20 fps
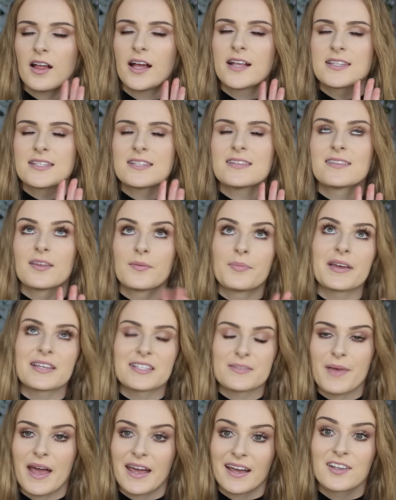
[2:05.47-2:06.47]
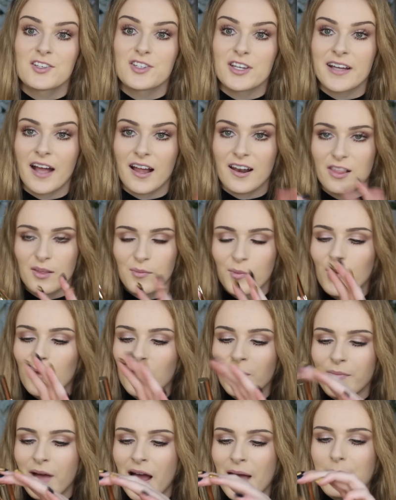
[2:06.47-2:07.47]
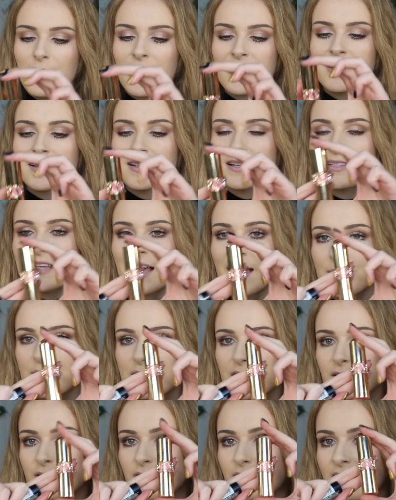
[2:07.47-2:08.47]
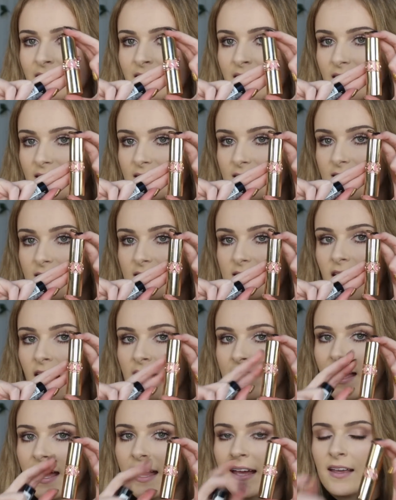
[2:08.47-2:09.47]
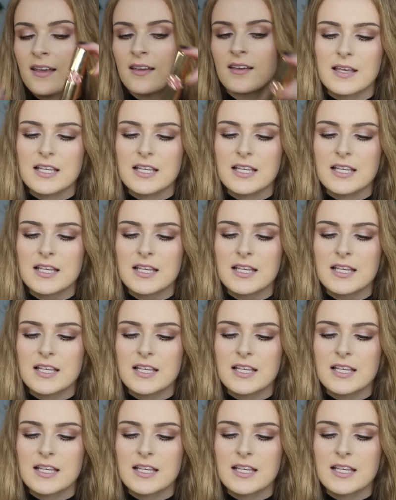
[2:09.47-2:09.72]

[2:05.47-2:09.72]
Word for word: It's the best packaging out of them all in my opinion. It's absolutely stunning.